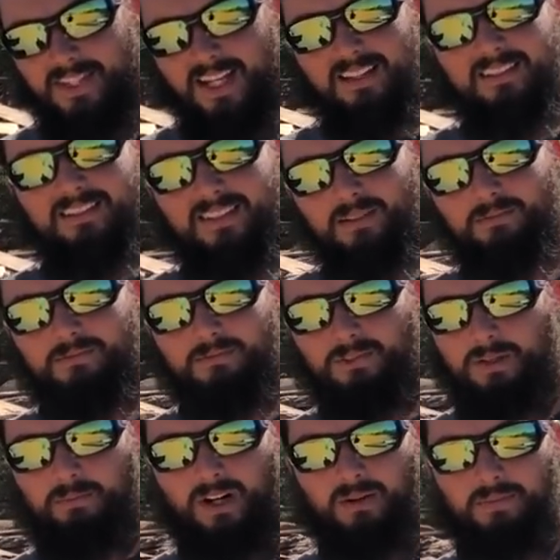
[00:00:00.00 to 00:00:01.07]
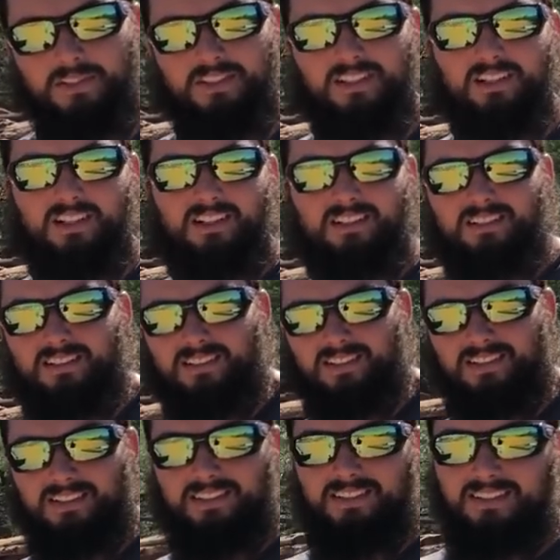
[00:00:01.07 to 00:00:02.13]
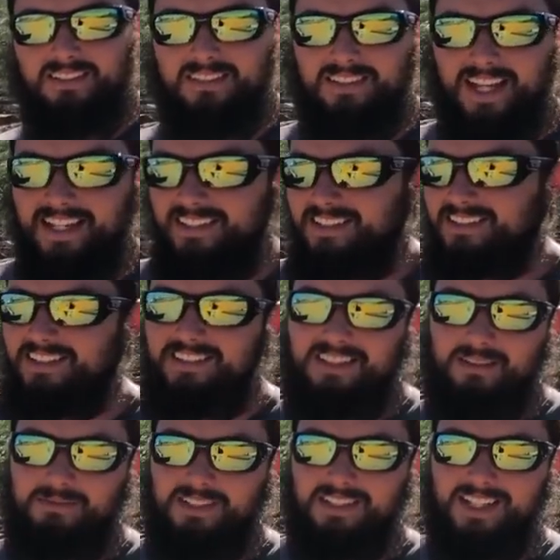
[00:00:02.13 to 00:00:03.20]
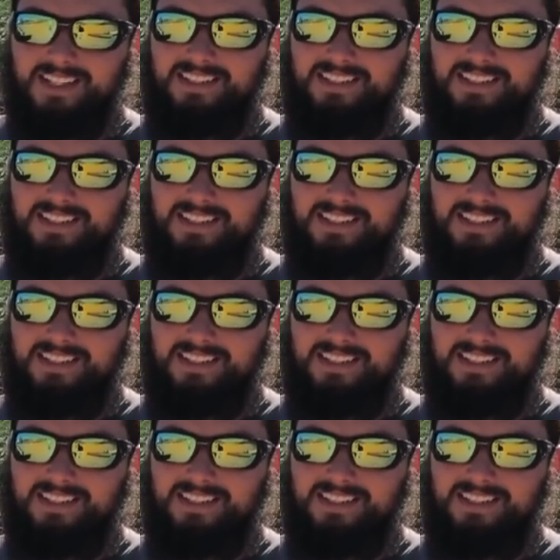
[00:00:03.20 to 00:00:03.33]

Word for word: Yeah. Yep. Repurpose it all. Yeah. Hate to see something